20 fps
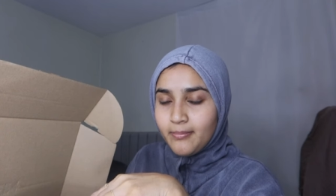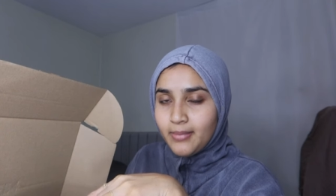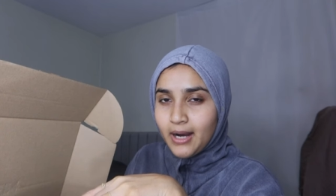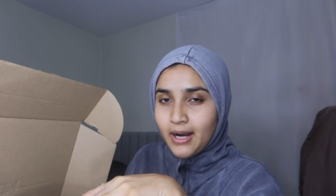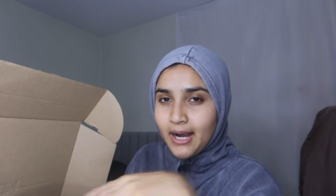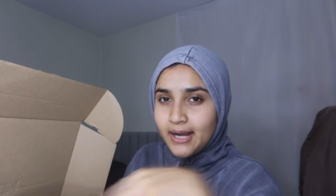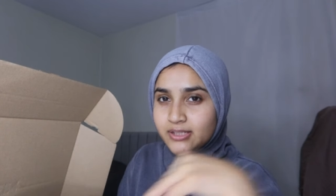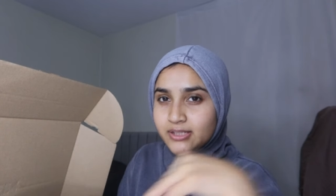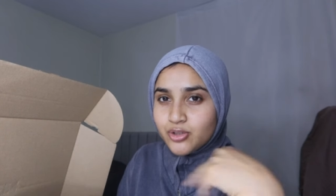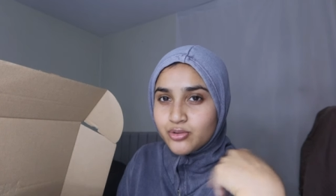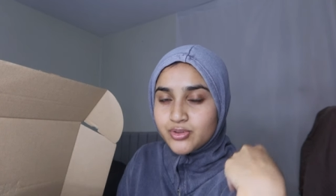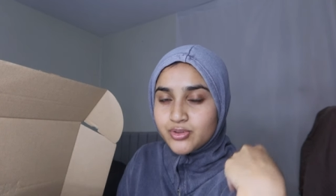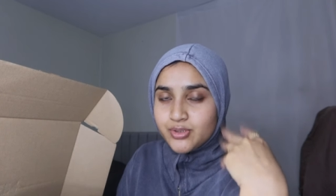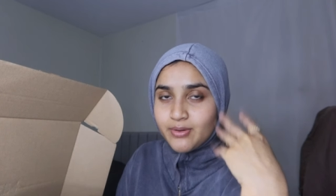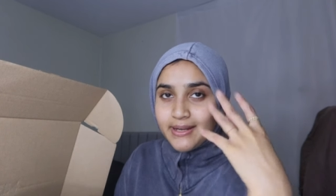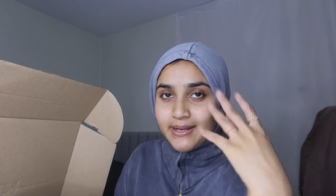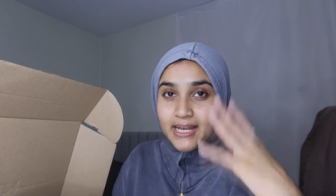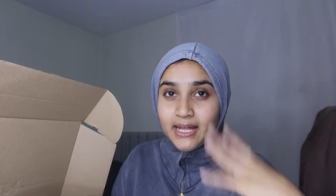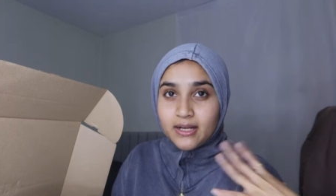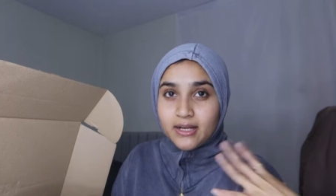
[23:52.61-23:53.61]
but I don't do
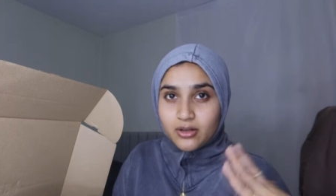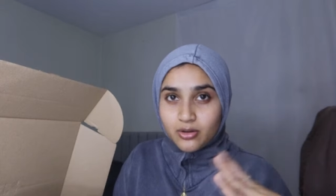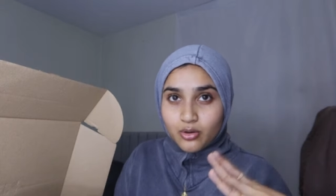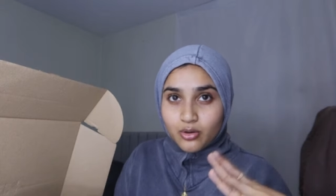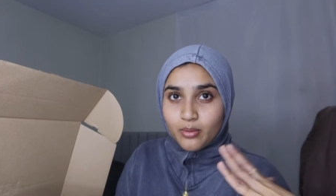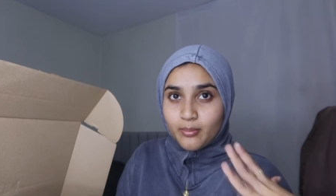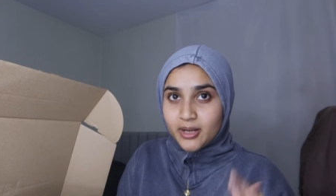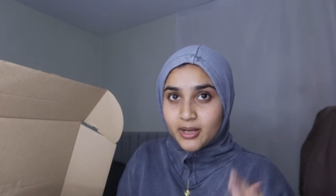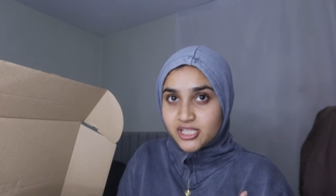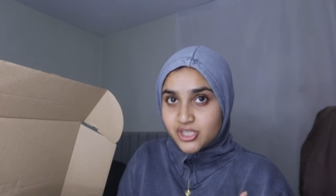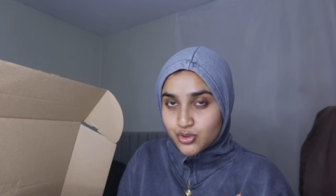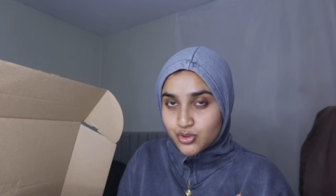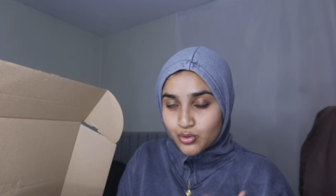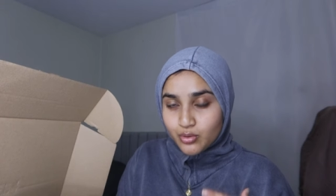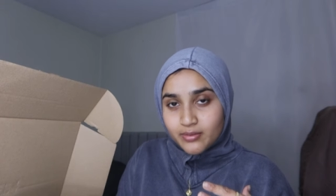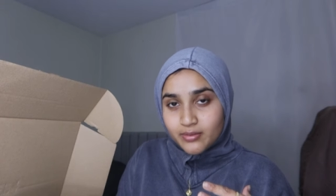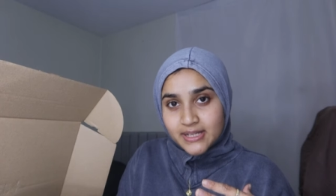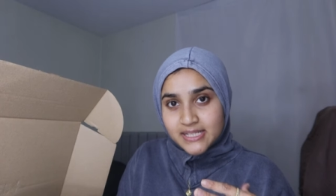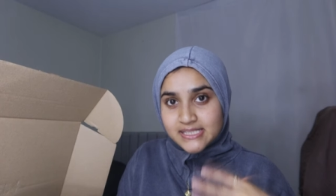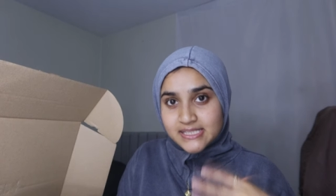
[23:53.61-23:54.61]
it like on my
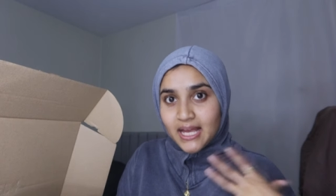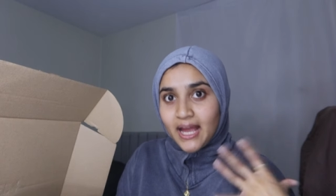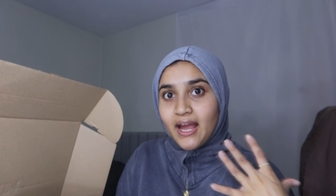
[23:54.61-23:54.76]
stories.